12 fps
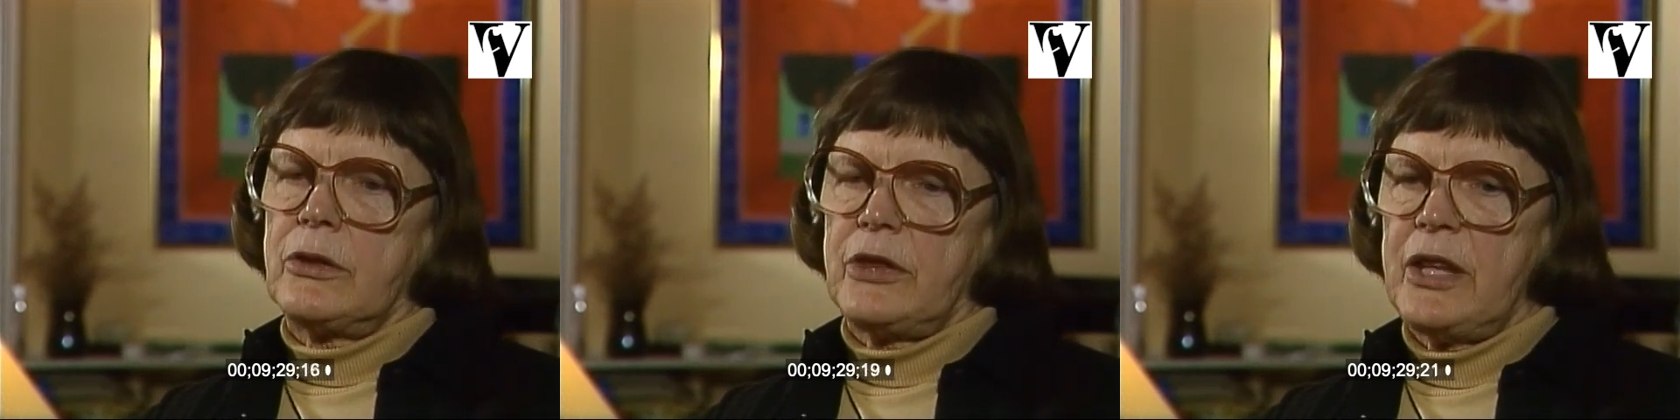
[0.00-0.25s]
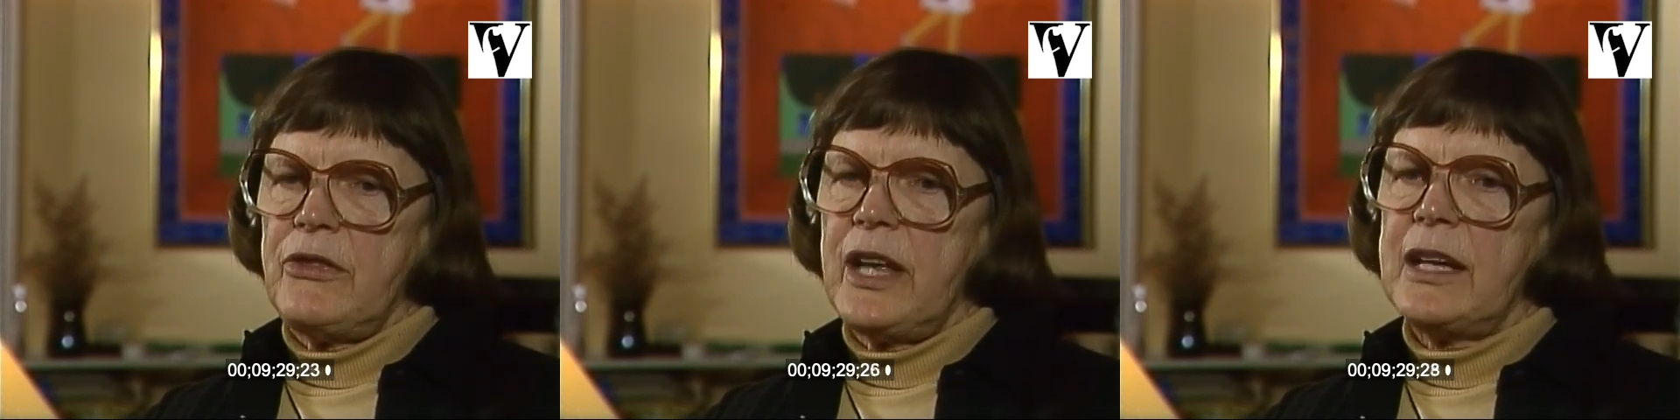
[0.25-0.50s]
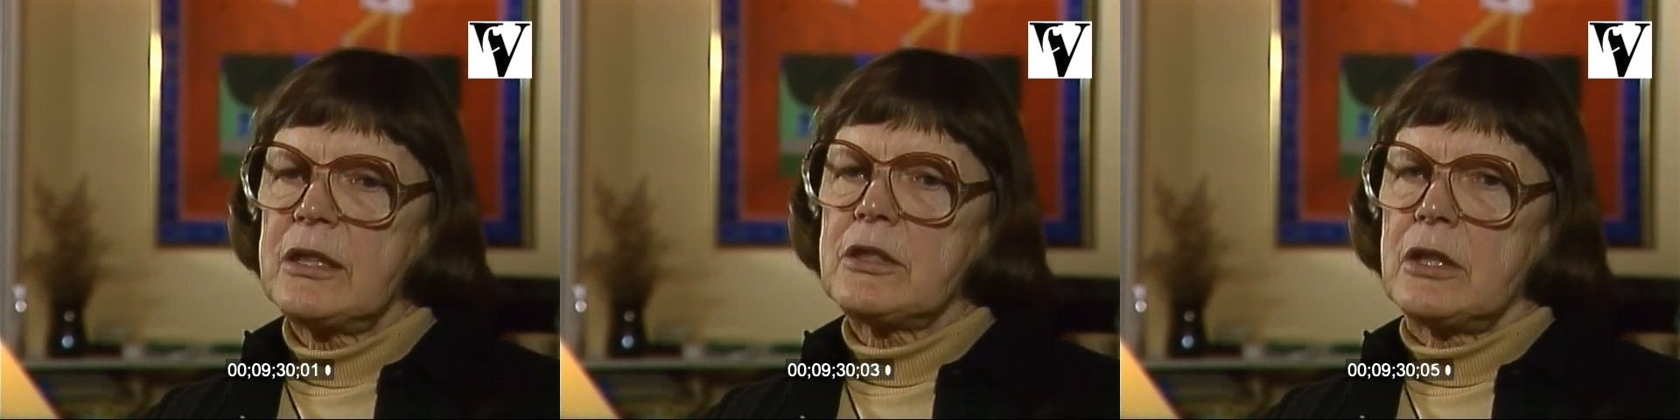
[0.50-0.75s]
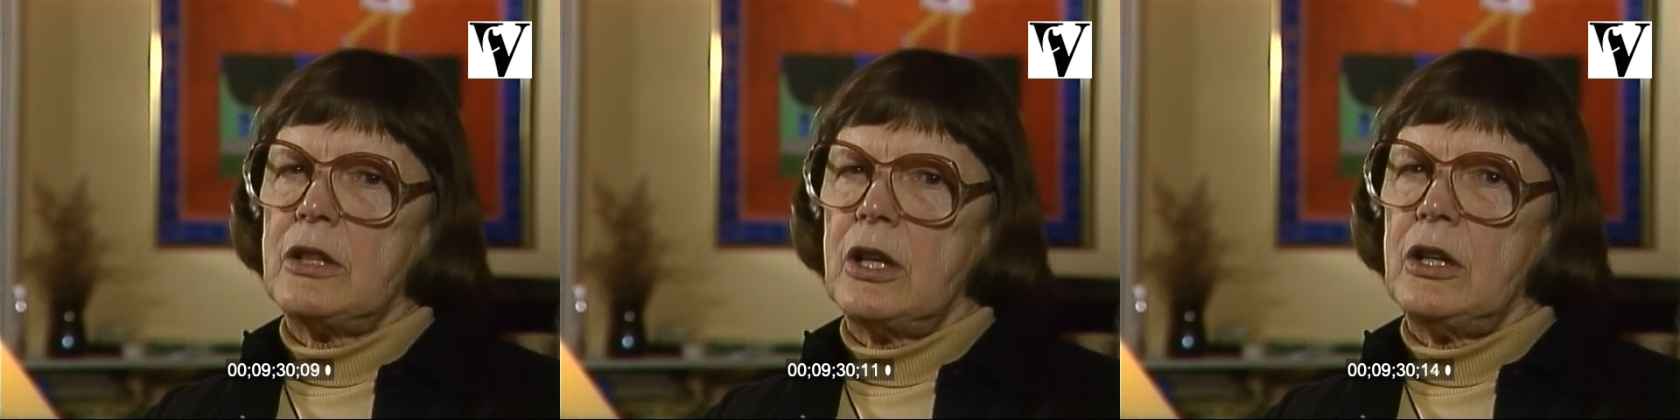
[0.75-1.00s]
then that
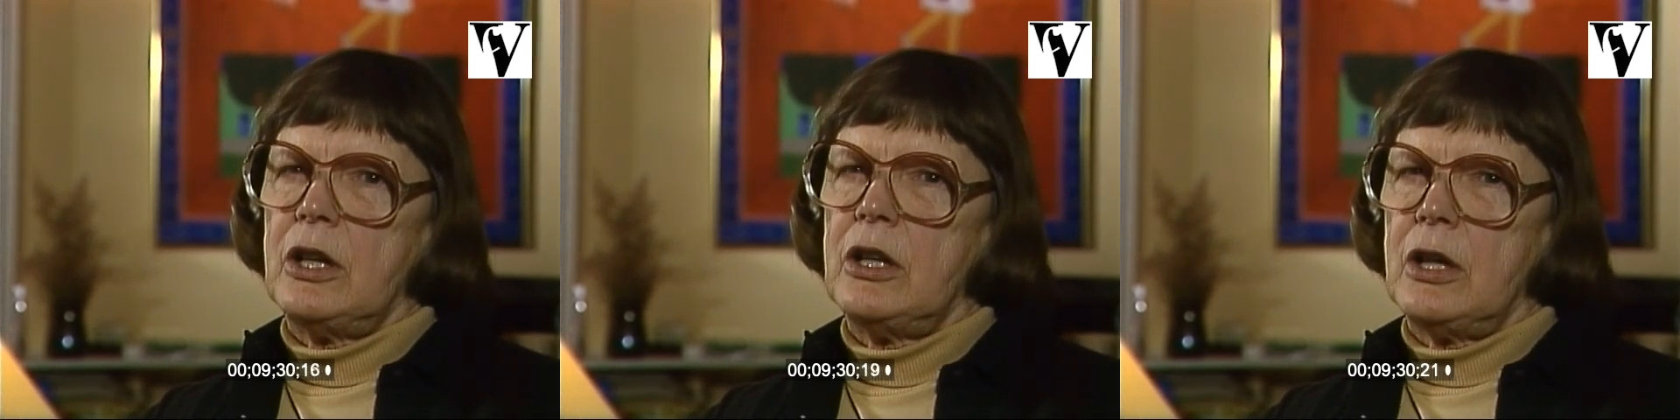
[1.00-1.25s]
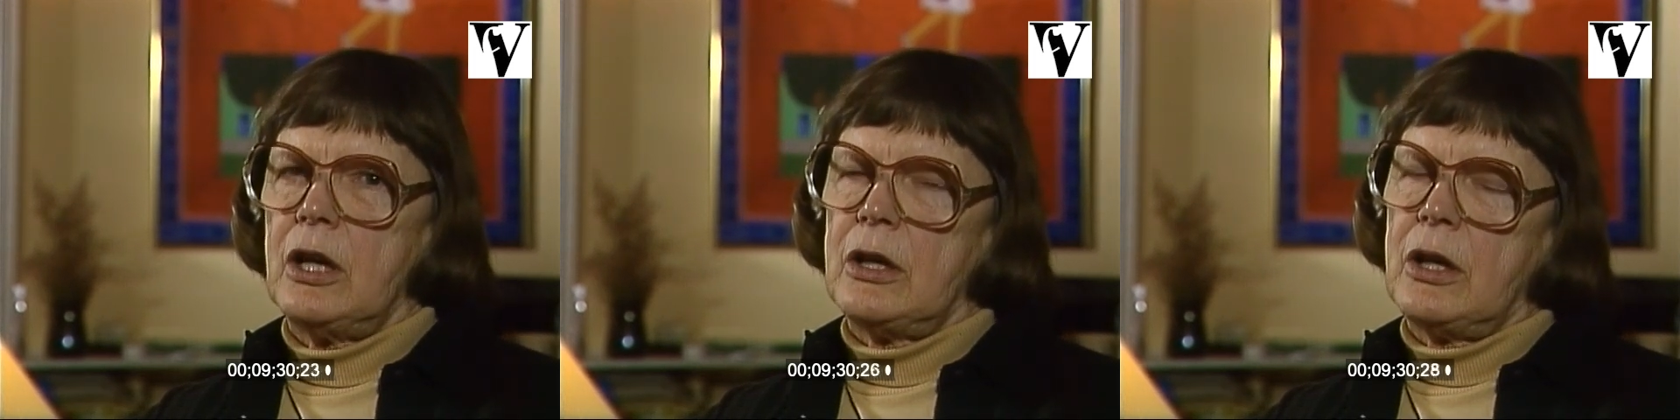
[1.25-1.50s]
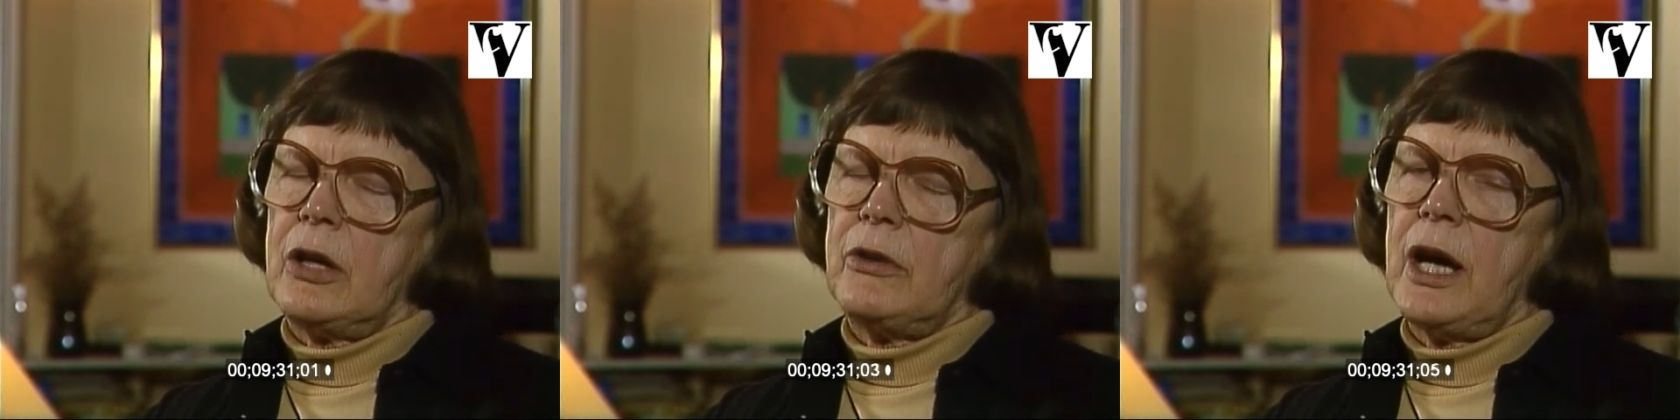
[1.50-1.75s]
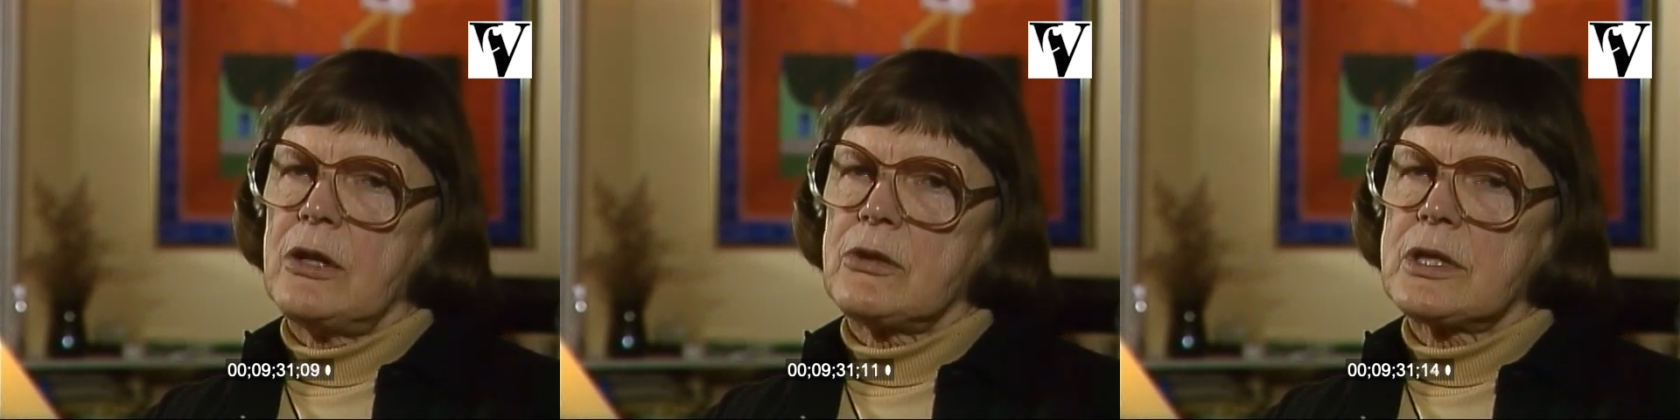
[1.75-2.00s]
uh uh, uh, uh,
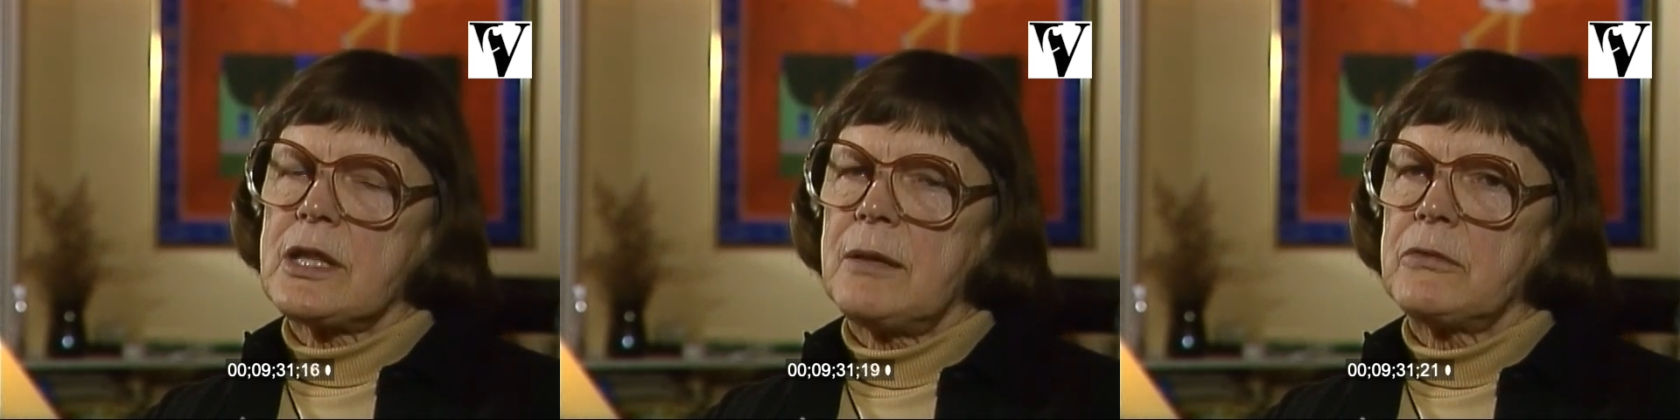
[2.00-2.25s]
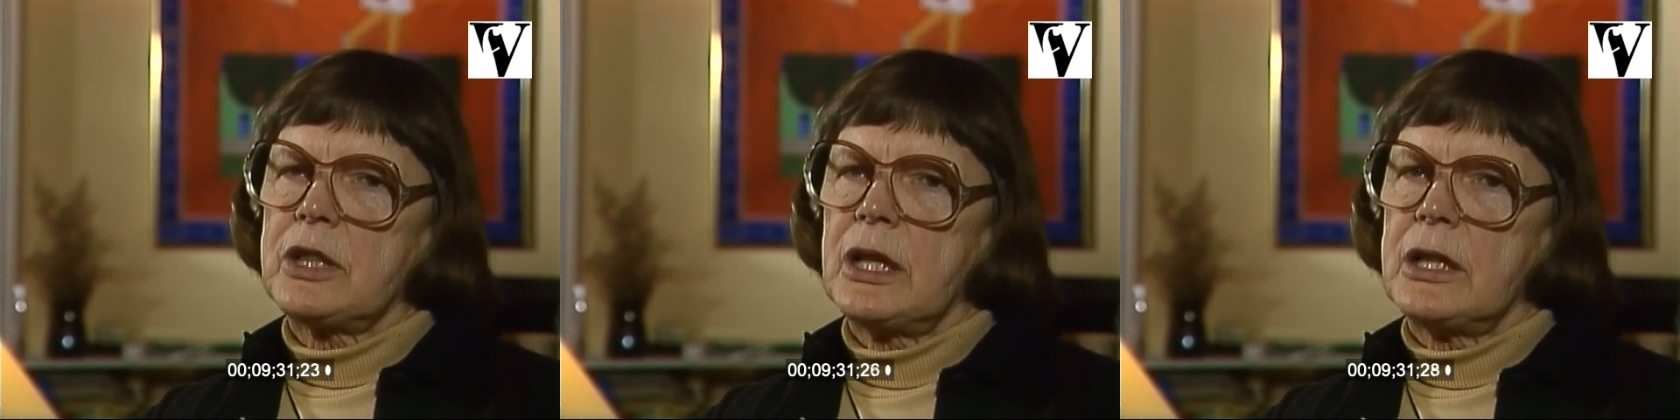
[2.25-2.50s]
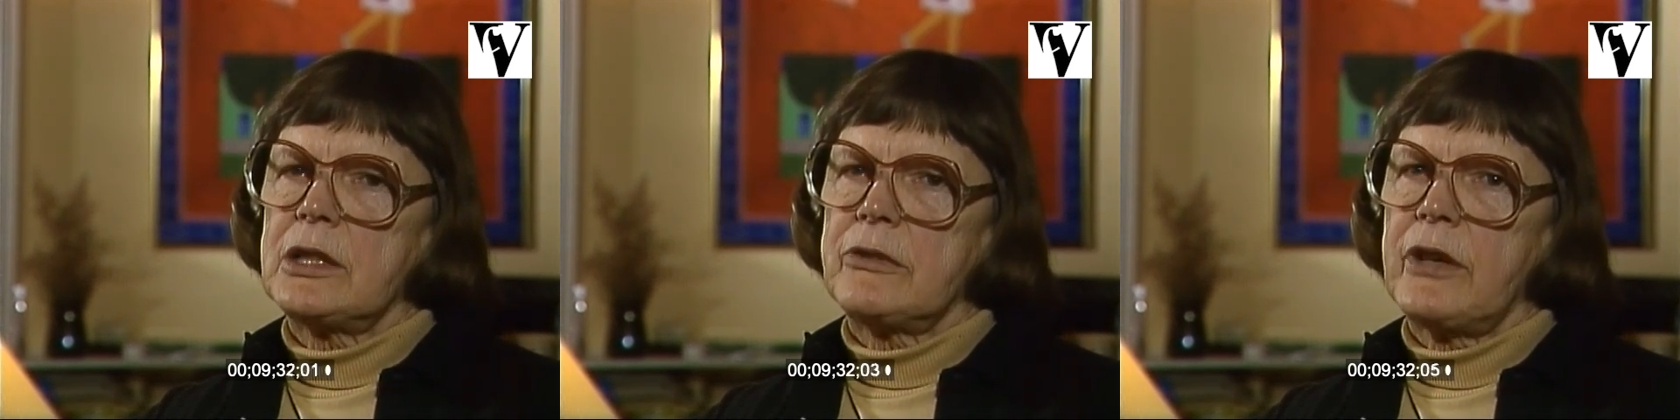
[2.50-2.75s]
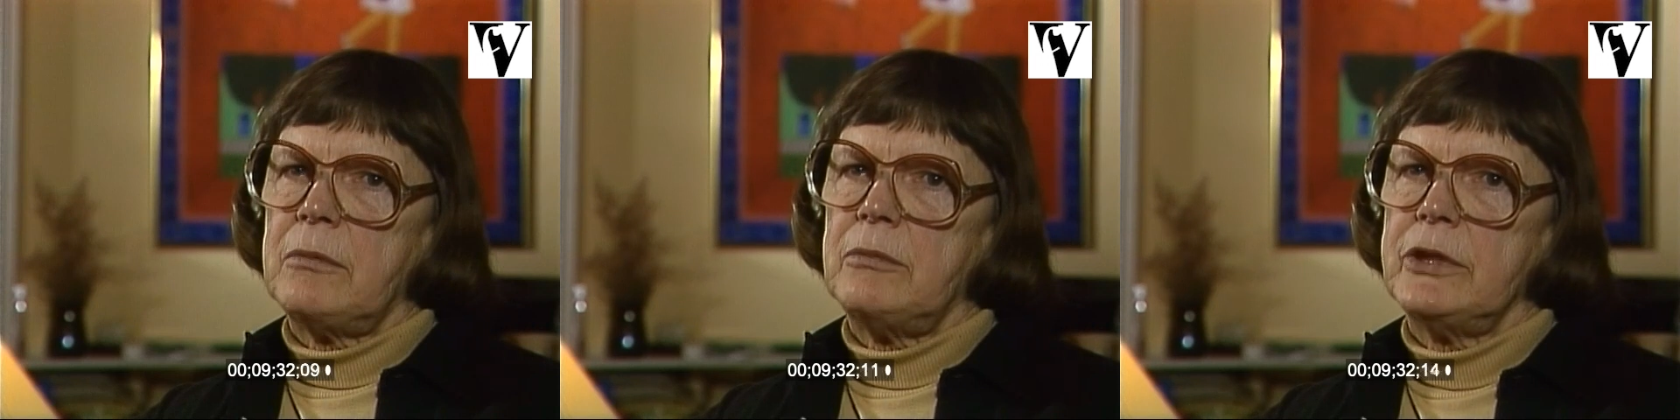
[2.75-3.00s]
aroused some kind of
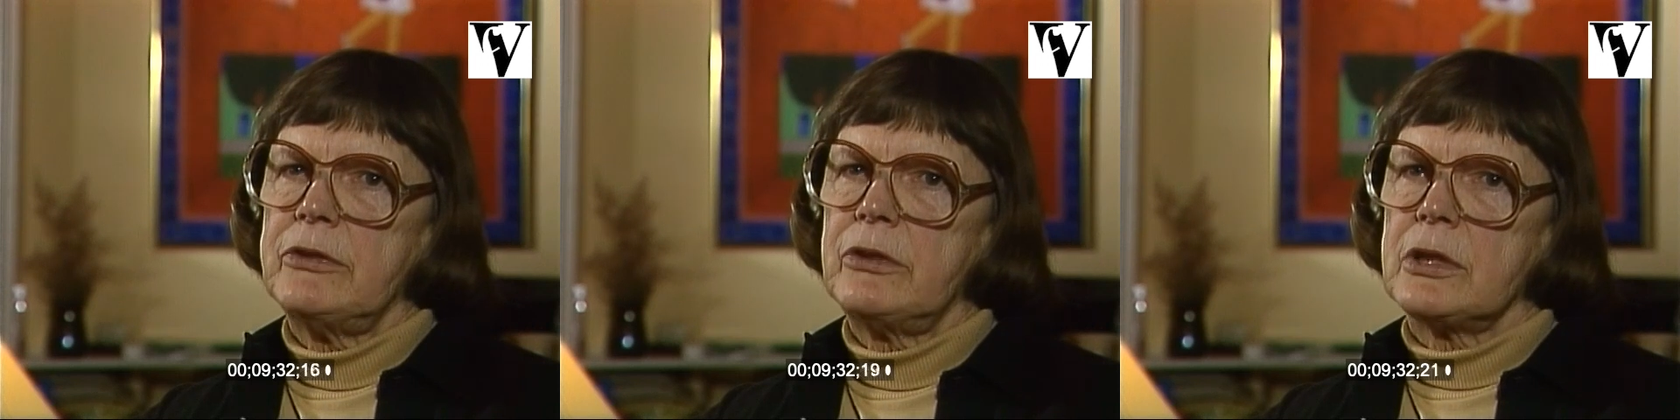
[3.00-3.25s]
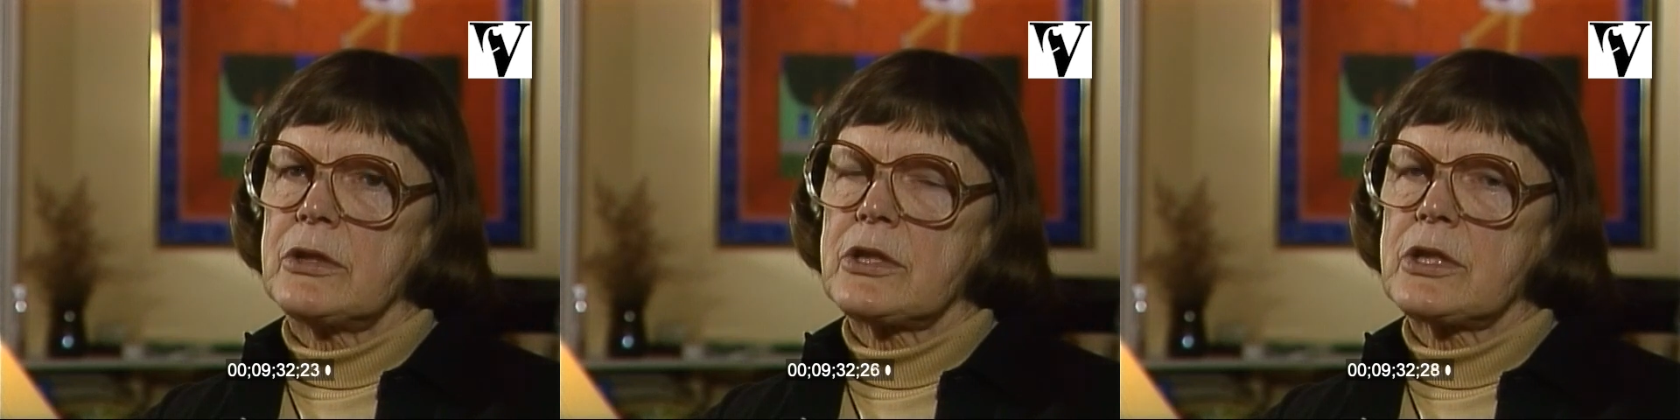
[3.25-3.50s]
ambivalence.